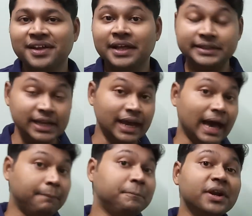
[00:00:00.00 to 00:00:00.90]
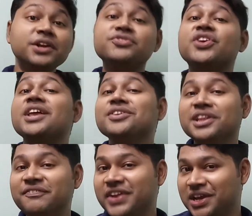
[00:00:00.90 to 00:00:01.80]
The apparent change in
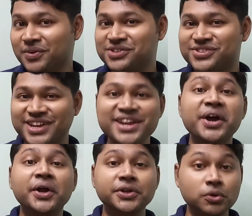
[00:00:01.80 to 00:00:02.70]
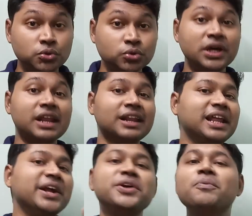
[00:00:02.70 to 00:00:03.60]
the frequency due to the
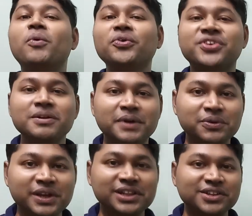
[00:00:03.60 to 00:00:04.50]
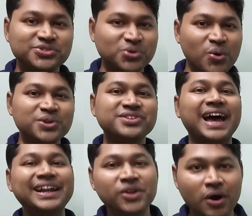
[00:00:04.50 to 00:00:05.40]
relative motion between the source
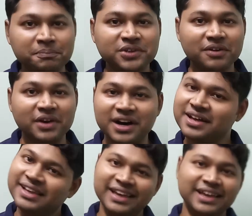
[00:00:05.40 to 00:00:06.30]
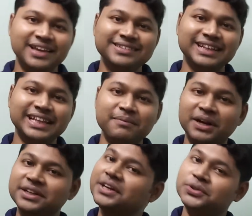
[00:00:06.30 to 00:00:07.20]
and the observer is nothing
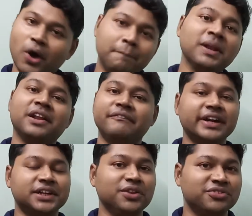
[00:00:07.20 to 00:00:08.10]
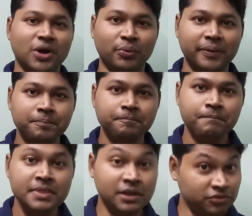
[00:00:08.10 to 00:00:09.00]
but the Doppler effect in sound.
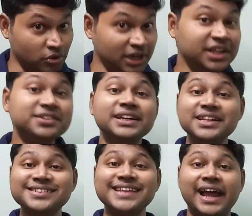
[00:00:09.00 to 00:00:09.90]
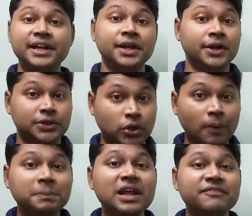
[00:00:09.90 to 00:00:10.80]
So let us understand
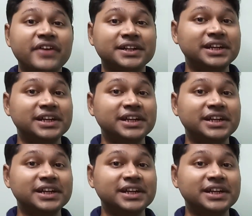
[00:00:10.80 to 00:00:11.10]
Doppler effect